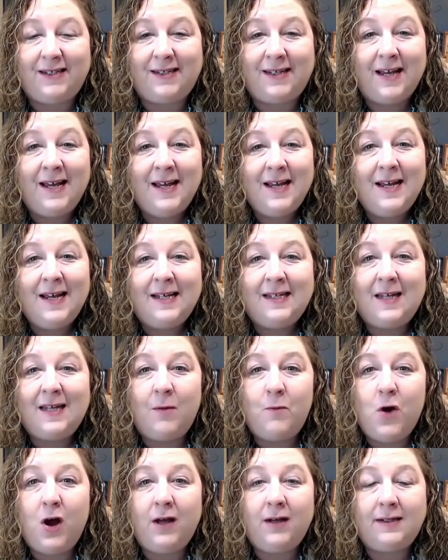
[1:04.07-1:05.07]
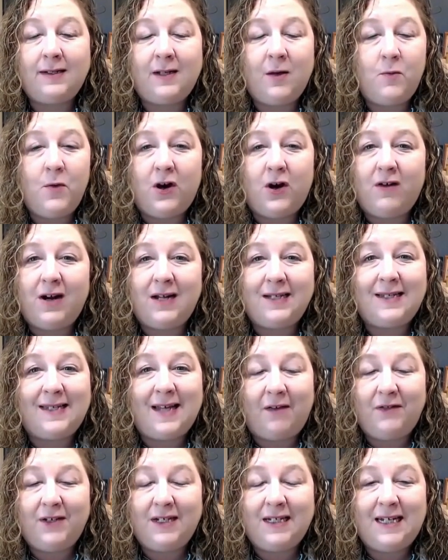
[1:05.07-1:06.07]
is somewhat, somewhere around
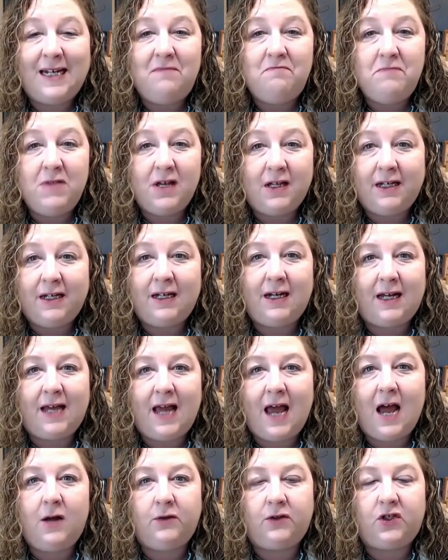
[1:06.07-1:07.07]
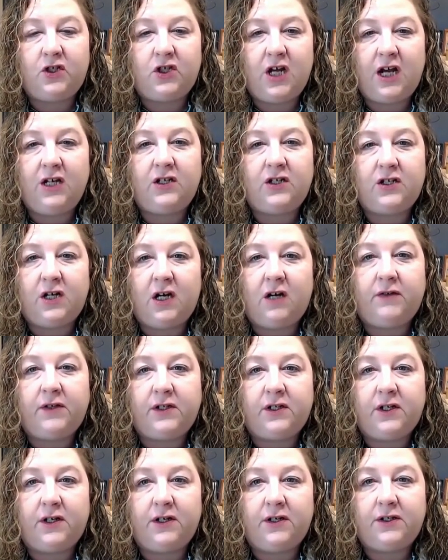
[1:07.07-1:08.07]
17 million accounts changed
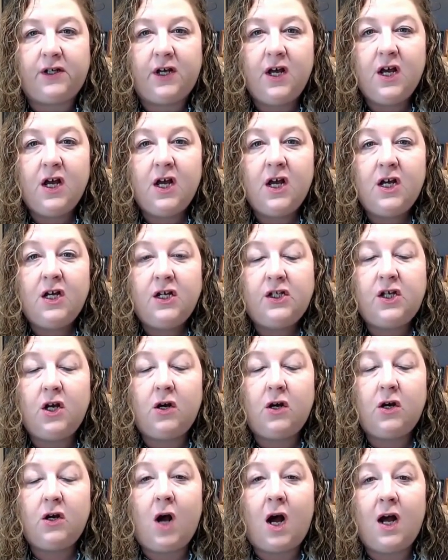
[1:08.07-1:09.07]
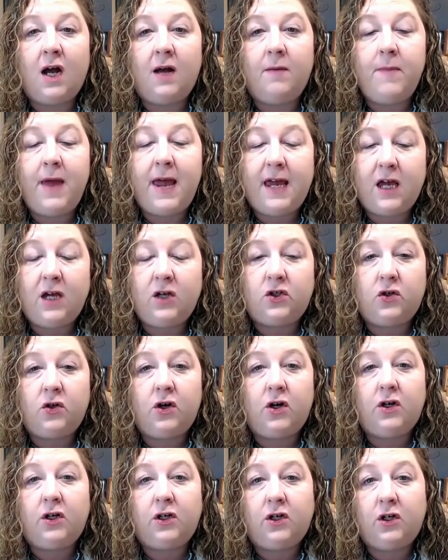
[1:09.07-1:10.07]
servicers. So uh, making
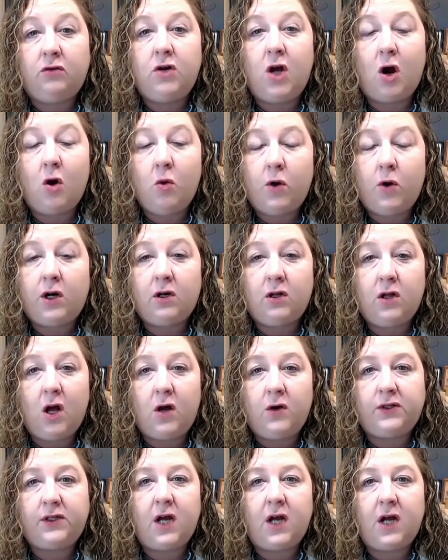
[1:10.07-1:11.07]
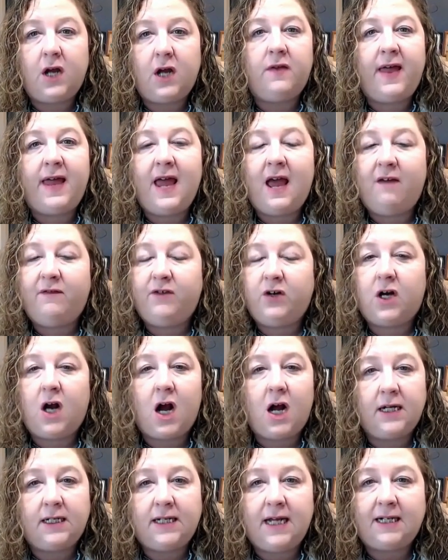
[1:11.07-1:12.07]
sure you know where your loans are and they have your
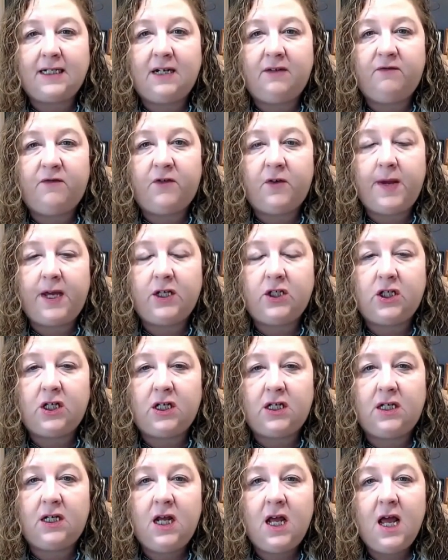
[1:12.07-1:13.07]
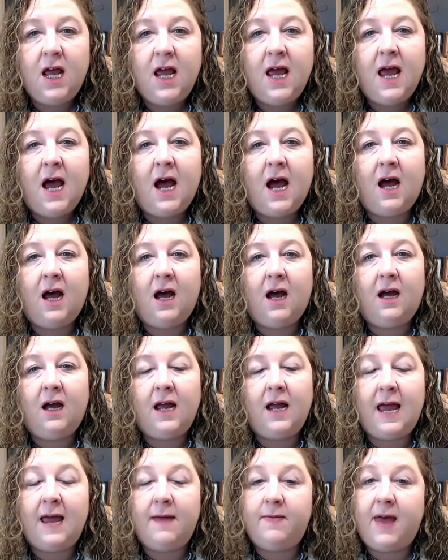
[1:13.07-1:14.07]
contact information
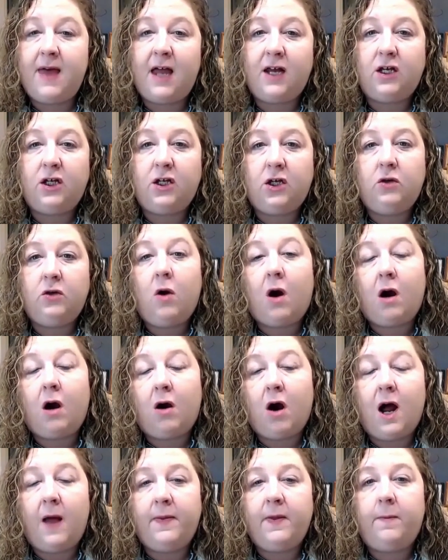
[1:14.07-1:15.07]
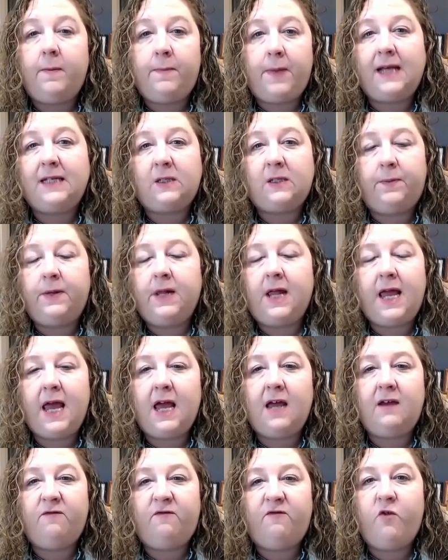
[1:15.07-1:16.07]
uh, and that you are on the best
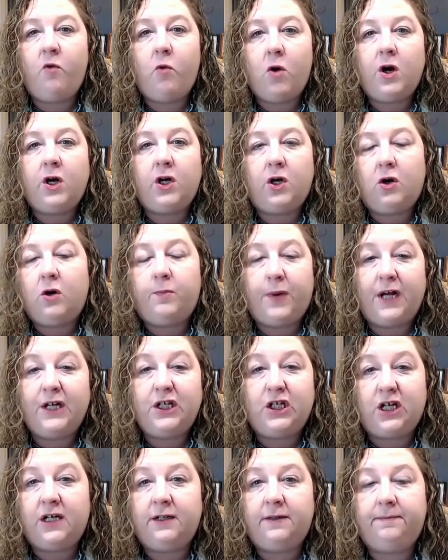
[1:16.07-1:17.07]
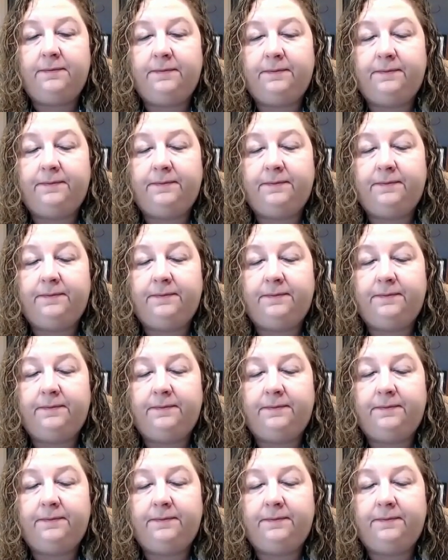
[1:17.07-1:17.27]
plan for your budget.